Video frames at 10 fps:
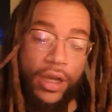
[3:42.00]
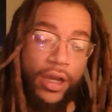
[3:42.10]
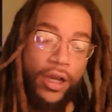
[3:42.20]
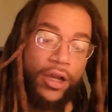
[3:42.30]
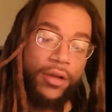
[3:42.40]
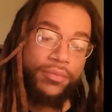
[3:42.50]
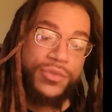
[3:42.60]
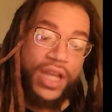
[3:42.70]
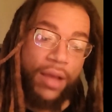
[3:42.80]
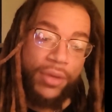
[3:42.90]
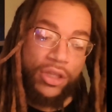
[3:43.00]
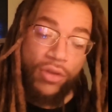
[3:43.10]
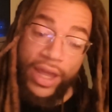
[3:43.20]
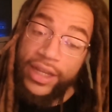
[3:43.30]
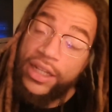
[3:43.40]
Um, Tommy,
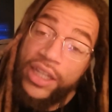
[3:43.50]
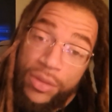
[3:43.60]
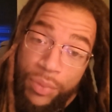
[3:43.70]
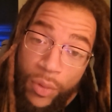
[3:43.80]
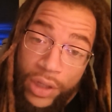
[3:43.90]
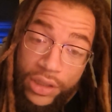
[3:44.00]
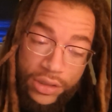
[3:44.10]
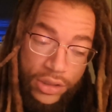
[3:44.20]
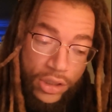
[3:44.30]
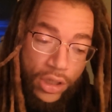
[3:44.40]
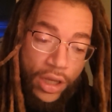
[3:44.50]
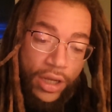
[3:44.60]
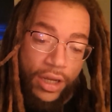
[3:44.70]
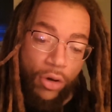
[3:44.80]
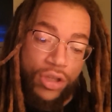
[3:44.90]
you had a clean point.
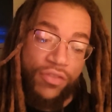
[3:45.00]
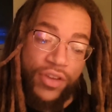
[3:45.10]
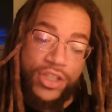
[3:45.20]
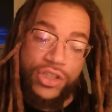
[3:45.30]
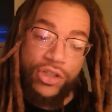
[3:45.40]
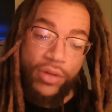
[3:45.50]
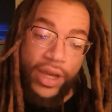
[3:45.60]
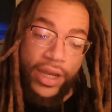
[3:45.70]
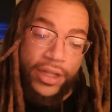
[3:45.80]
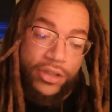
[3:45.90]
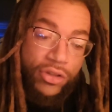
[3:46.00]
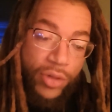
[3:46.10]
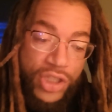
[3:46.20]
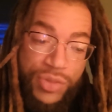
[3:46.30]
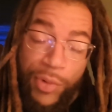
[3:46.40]
Uh, on your feature, you had
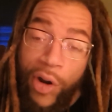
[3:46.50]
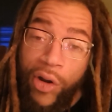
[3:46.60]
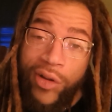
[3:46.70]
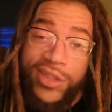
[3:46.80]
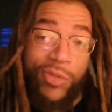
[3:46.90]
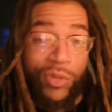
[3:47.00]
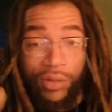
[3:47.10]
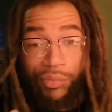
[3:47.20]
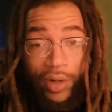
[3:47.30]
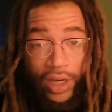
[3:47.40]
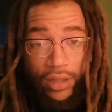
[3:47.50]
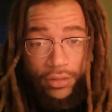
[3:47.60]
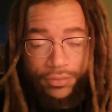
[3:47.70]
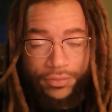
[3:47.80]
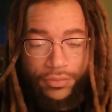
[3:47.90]
three sprawls and one break.
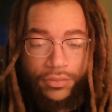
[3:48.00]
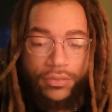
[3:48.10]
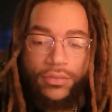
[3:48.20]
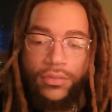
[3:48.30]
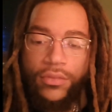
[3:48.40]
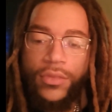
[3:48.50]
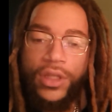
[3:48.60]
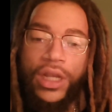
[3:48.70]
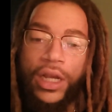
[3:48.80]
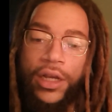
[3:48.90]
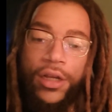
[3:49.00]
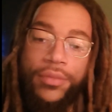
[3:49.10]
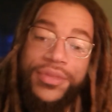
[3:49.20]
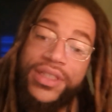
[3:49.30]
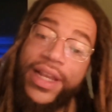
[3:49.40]

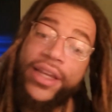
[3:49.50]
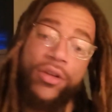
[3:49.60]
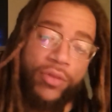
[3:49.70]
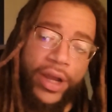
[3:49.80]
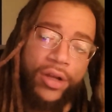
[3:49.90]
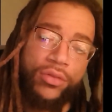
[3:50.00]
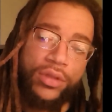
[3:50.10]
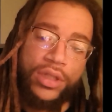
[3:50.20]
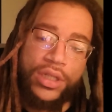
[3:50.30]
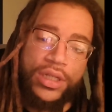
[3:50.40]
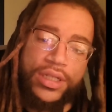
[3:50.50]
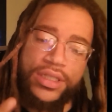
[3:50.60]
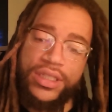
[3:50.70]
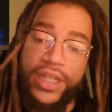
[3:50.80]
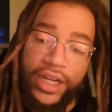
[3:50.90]
Um, second round,
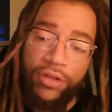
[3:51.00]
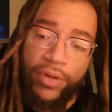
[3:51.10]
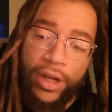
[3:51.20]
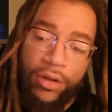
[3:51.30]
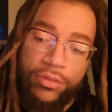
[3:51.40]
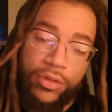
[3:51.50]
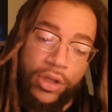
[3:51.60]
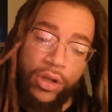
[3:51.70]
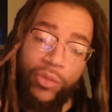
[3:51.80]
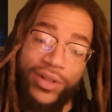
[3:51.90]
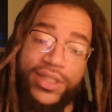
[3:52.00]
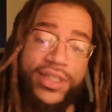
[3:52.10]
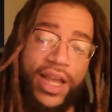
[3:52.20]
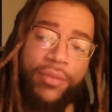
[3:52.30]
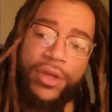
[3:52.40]
second round, Went to
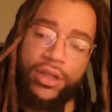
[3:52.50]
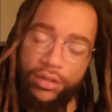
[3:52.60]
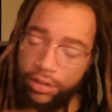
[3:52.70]
Tommy.